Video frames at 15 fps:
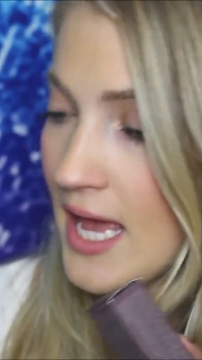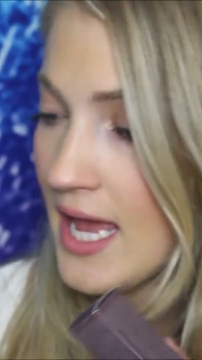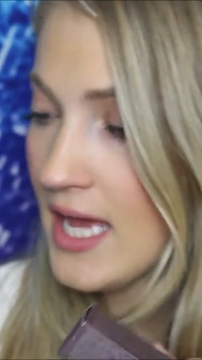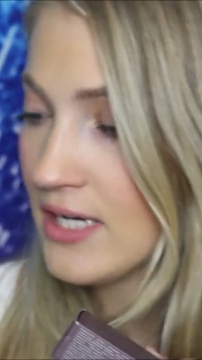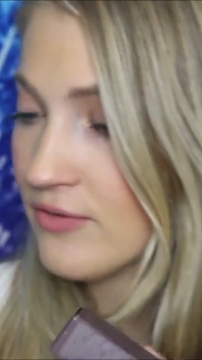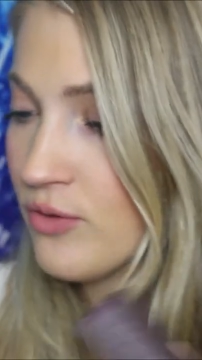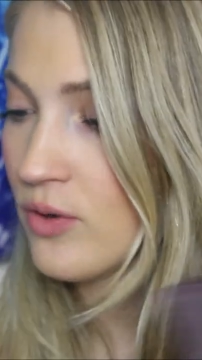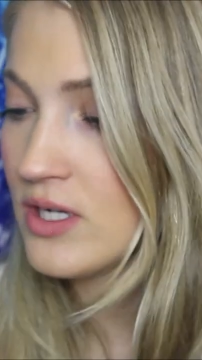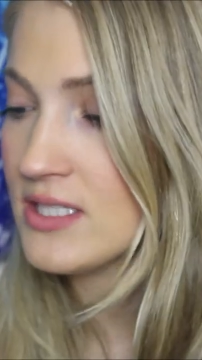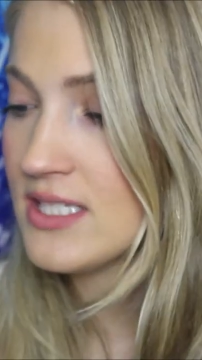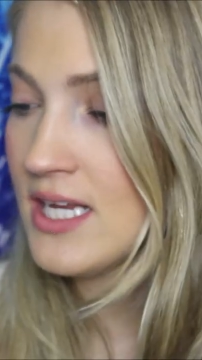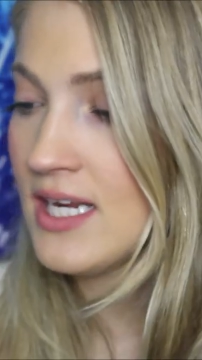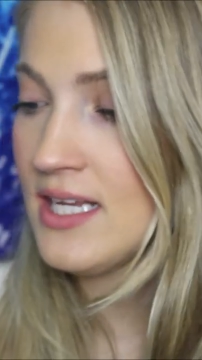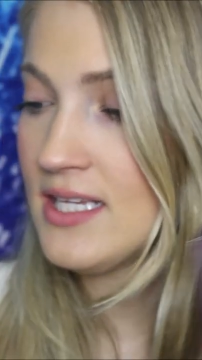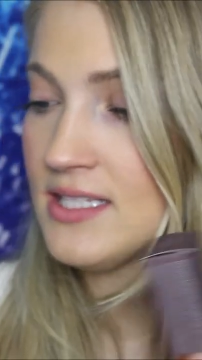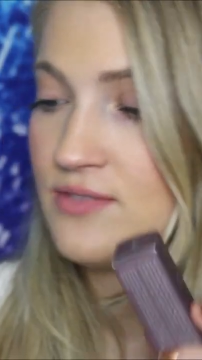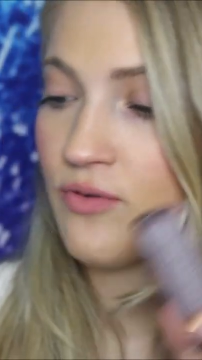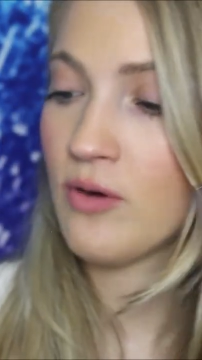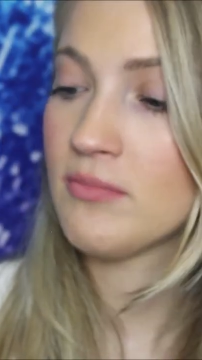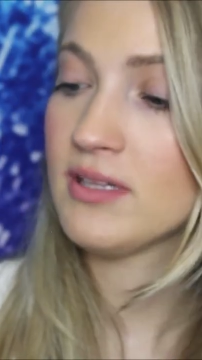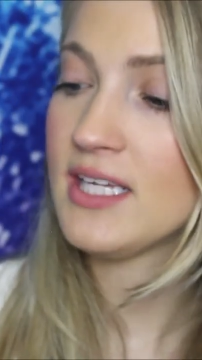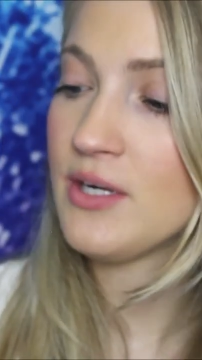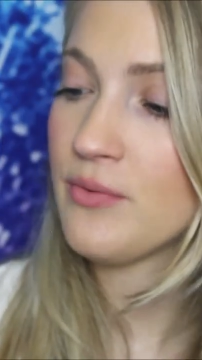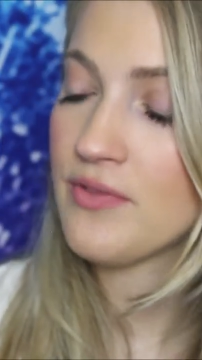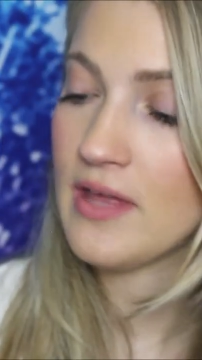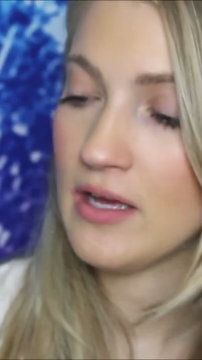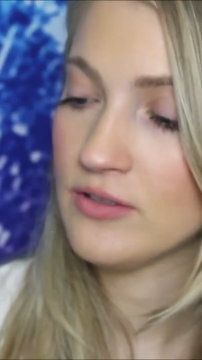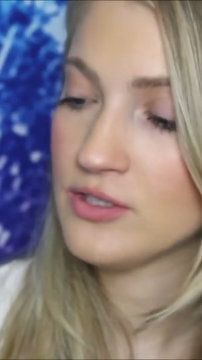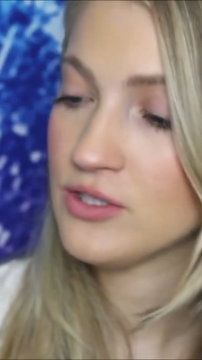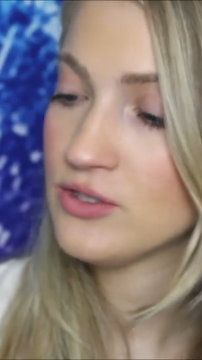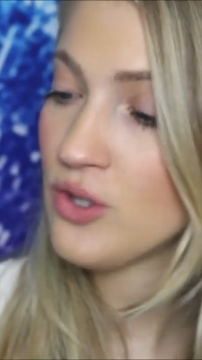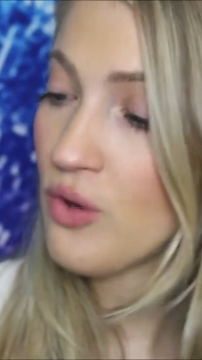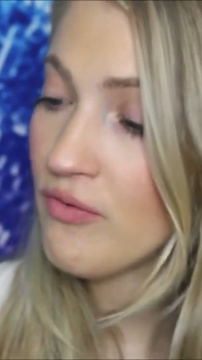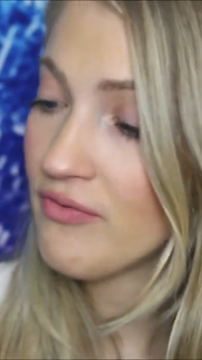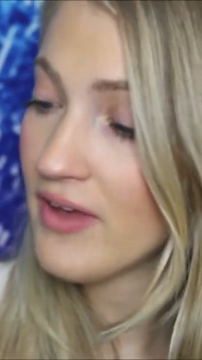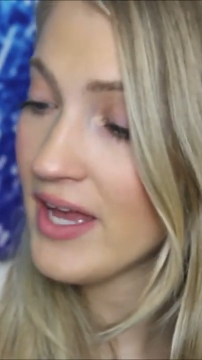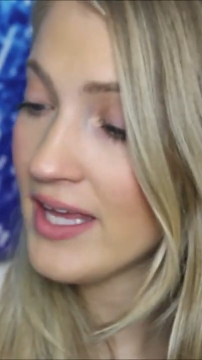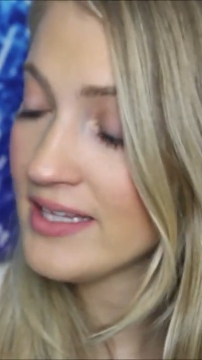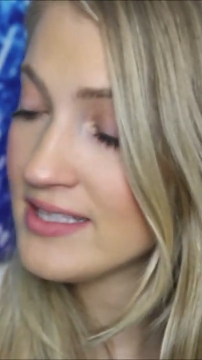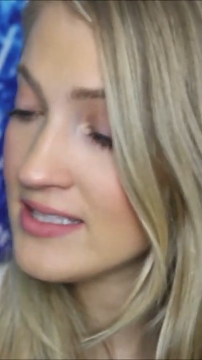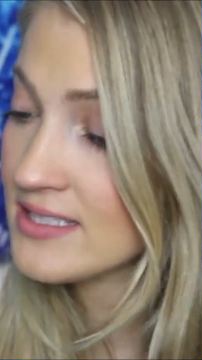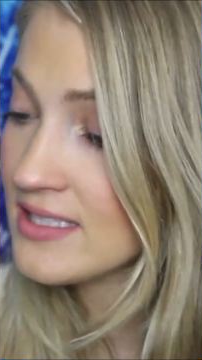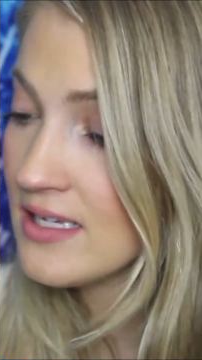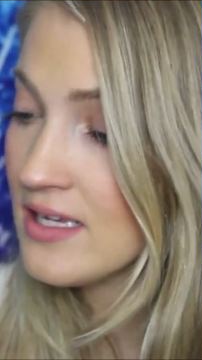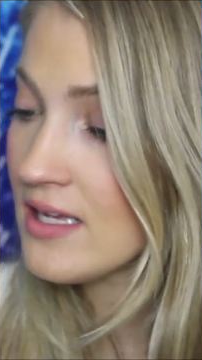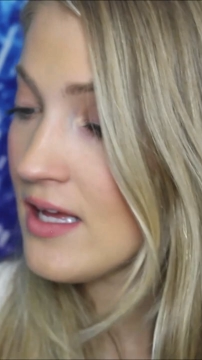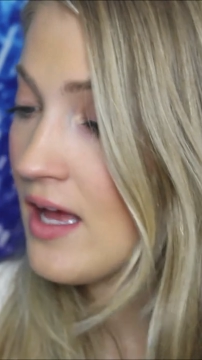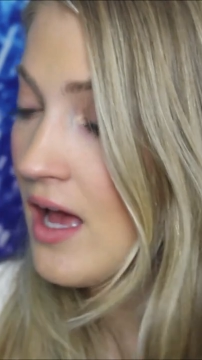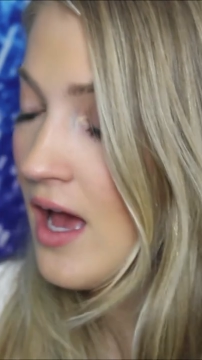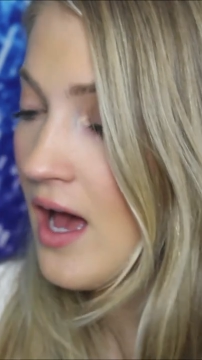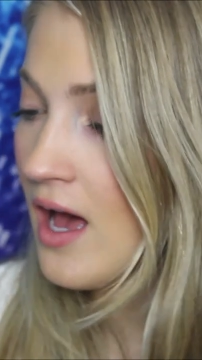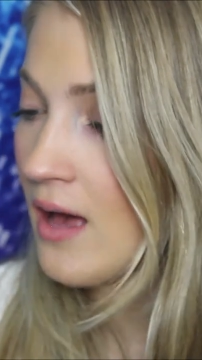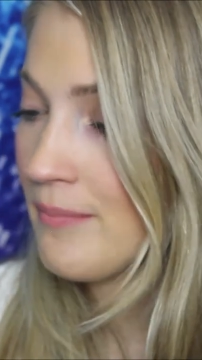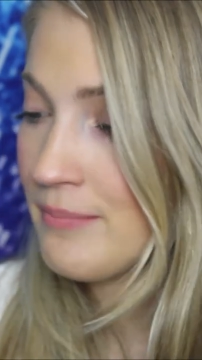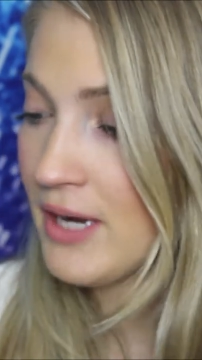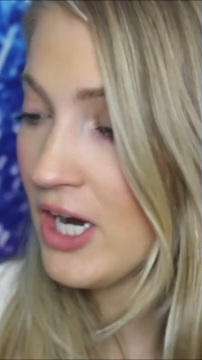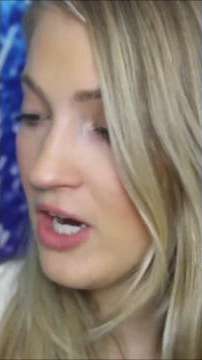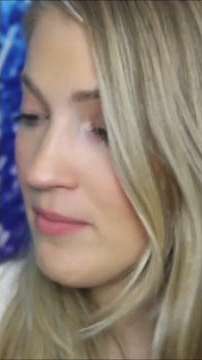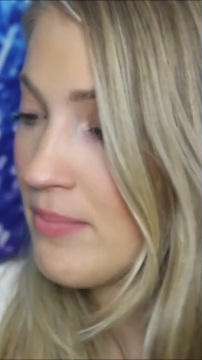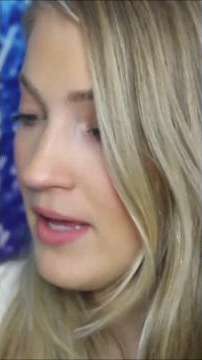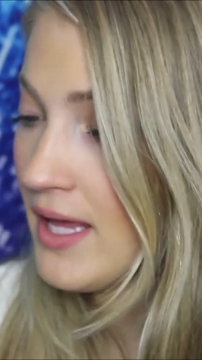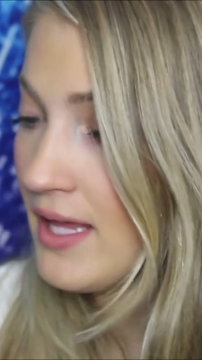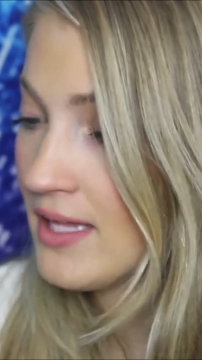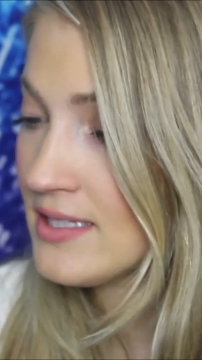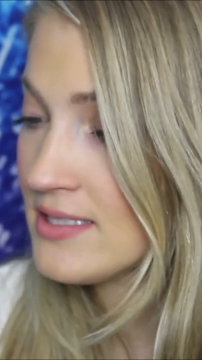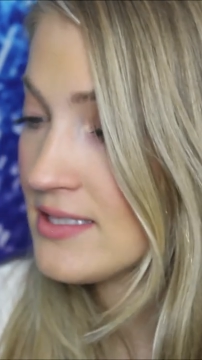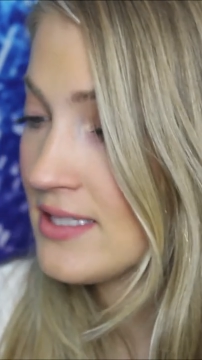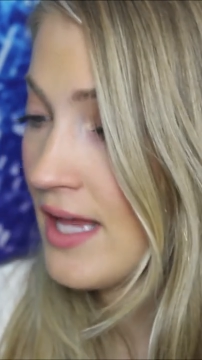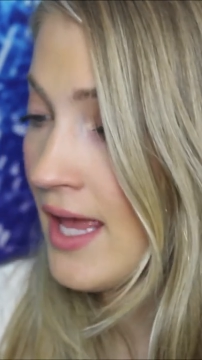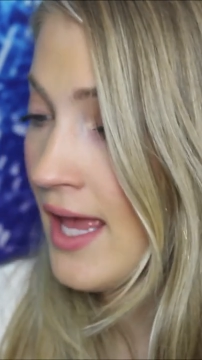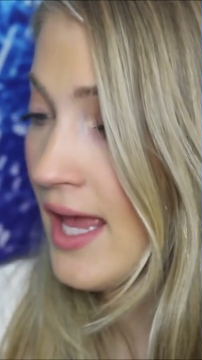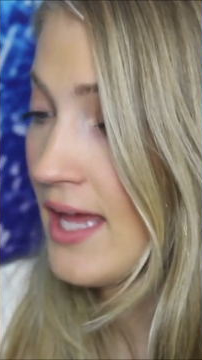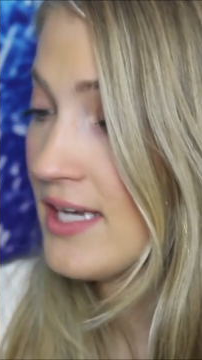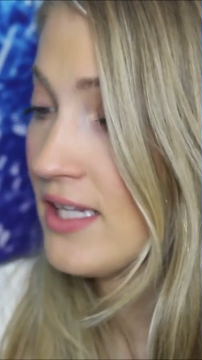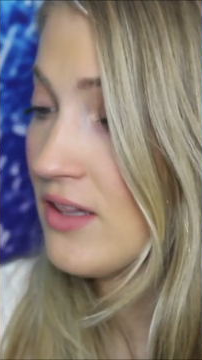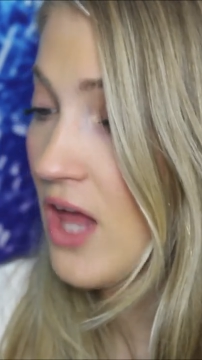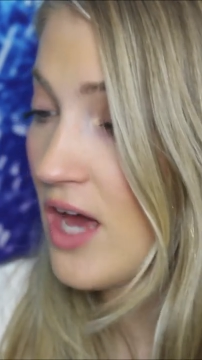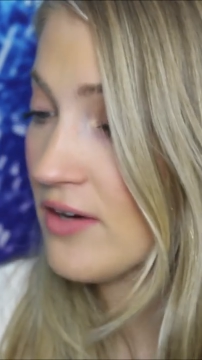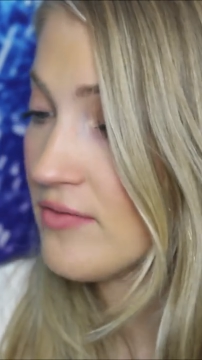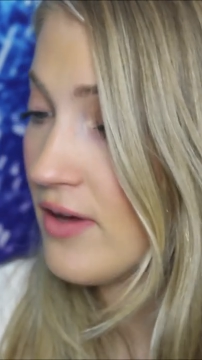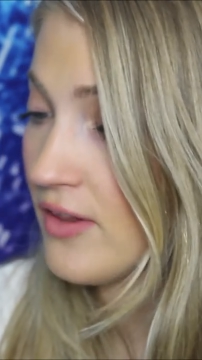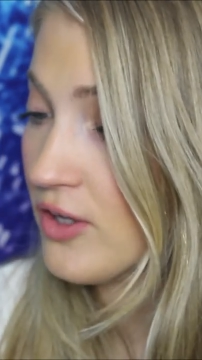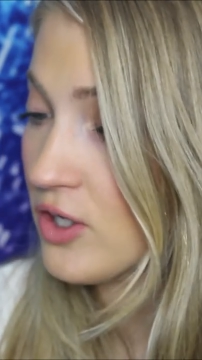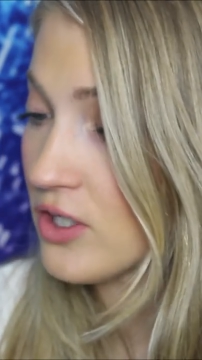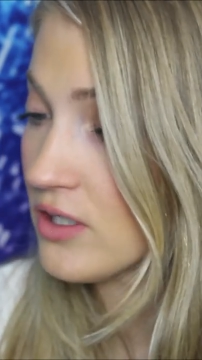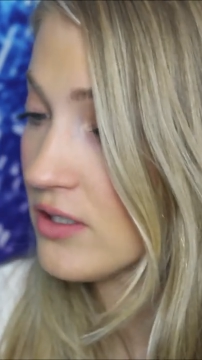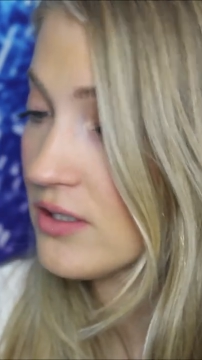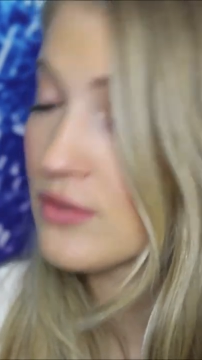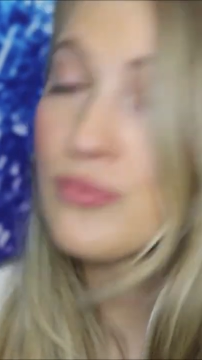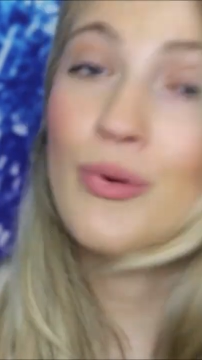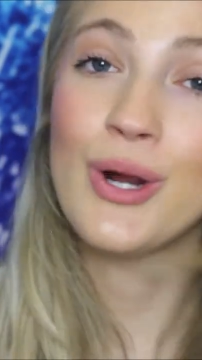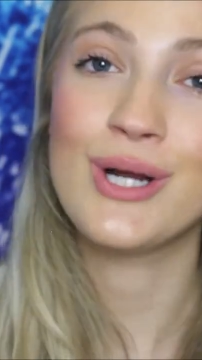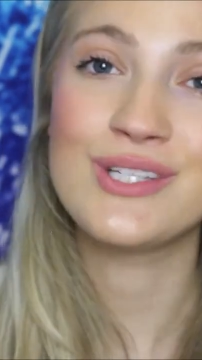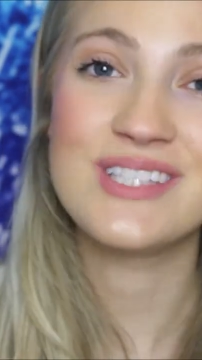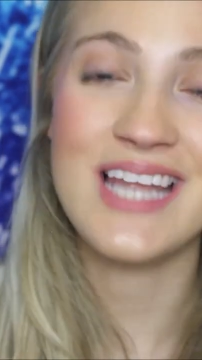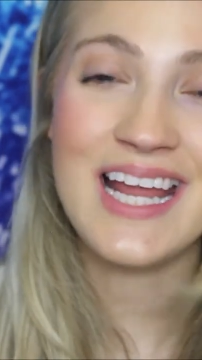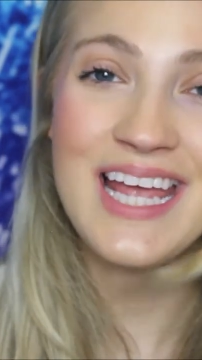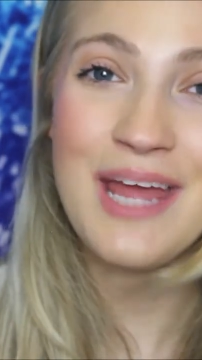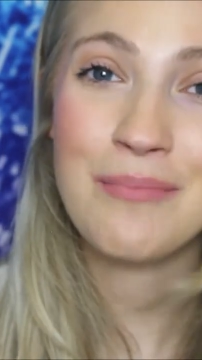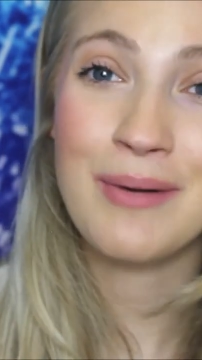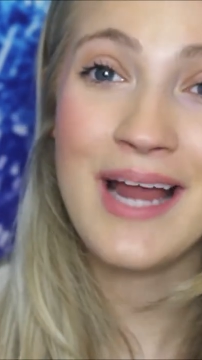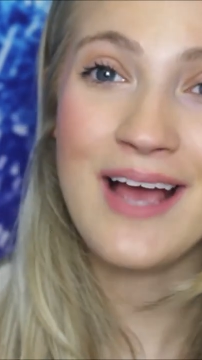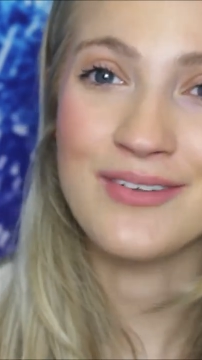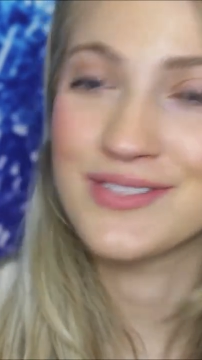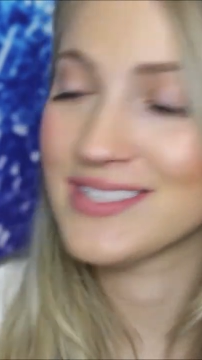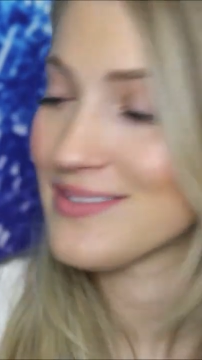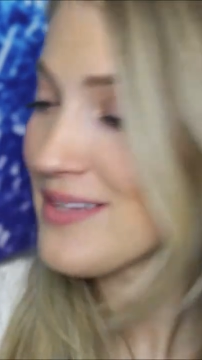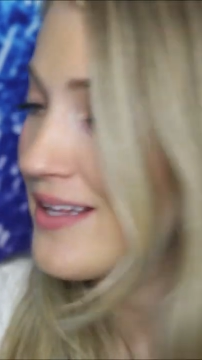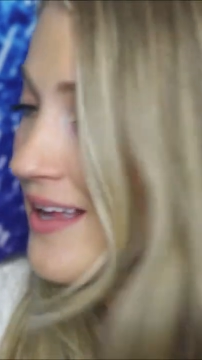and of course it is formulated without sulfates, um, parabens, and a lot of other words that I can't pronounce.